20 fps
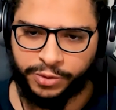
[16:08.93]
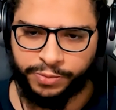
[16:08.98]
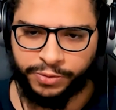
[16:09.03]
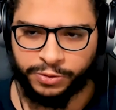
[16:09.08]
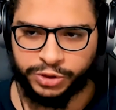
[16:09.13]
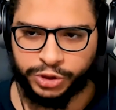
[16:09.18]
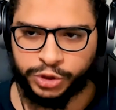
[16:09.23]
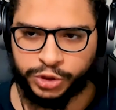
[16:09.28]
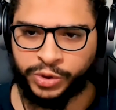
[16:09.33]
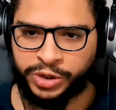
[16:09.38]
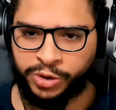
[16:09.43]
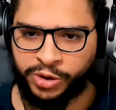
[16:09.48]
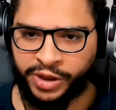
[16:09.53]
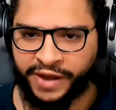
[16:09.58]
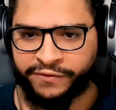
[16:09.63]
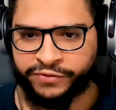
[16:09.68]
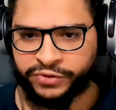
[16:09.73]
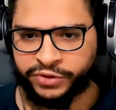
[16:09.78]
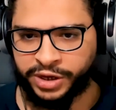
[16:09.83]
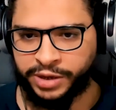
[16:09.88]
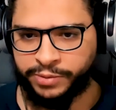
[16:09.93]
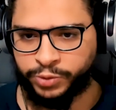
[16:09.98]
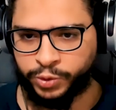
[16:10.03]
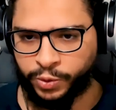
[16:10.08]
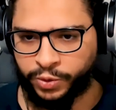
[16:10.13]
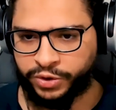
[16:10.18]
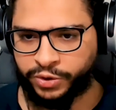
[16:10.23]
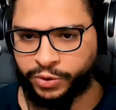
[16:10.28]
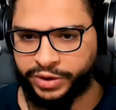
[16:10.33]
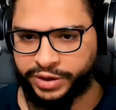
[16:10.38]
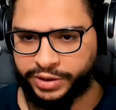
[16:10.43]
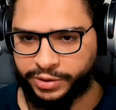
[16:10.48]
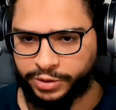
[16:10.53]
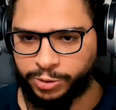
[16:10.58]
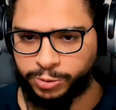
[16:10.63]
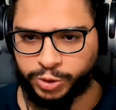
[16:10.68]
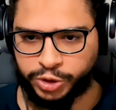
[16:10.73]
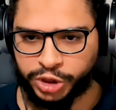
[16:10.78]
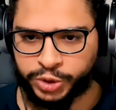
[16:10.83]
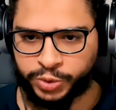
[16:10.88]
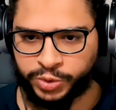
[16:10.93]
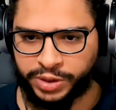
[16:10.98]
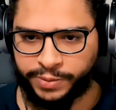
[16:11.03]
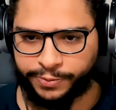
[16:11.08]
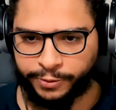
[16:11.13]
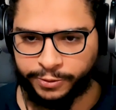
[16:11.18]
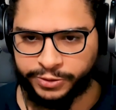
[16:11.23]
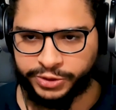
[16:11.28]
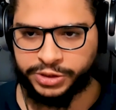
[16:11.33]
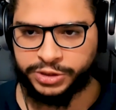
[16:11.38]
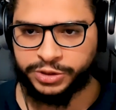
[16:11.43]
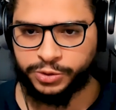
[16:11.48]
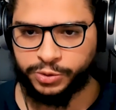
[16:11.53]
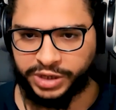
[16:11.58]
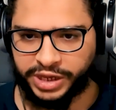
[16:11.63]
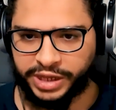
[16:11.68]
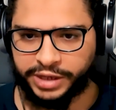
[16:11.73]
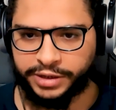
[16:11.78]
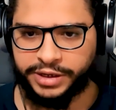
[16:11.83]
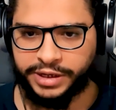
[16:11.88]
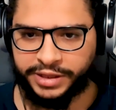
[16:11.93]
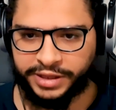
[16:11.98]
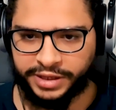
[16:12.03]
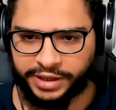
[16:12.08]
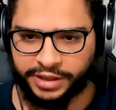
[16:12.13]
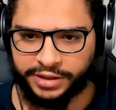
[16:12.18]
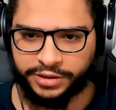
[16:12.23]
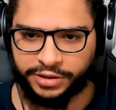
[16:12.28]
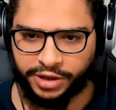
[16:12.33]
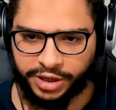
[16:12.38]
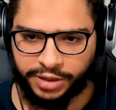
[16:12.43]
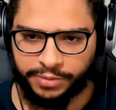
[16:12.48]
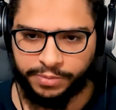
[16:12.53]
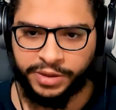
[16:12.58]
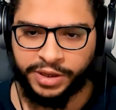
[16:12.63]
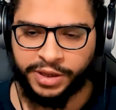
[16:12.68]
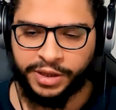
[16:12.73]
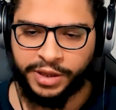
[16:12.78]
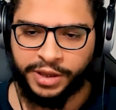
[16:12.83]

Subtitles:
because usually you have time to work on just one project, so you can dedicate time,